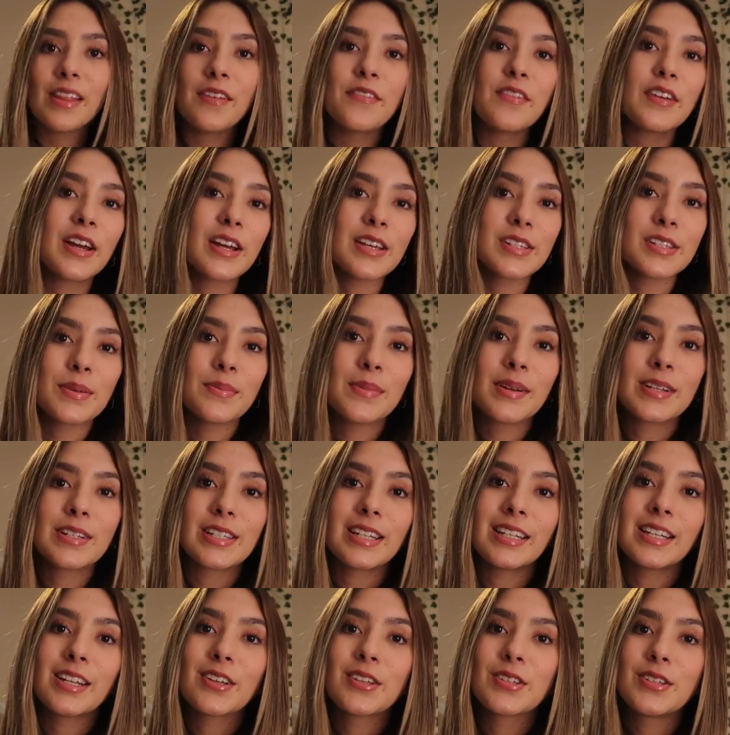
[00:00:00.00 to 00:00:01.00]
Love you guys so much
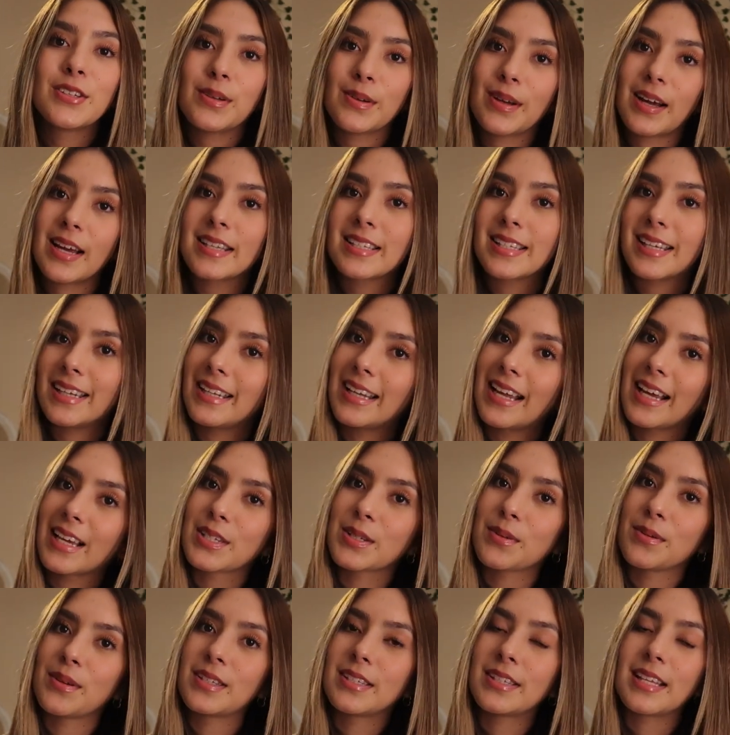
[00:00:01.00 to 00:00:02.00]
and I'll see you guys in
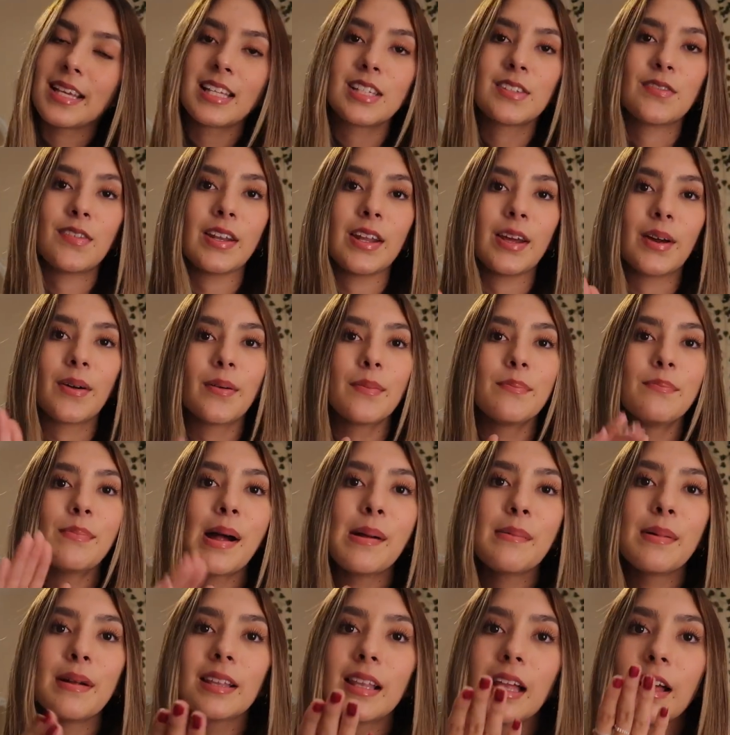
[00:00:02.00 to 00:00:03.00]
next Wednesday's video.
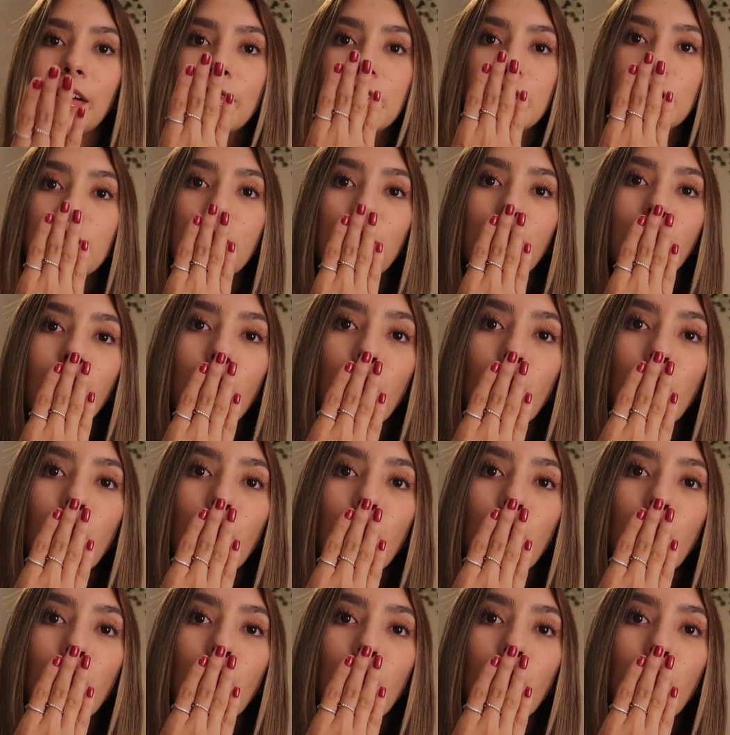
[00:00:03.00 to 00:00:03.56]
Bye my loves.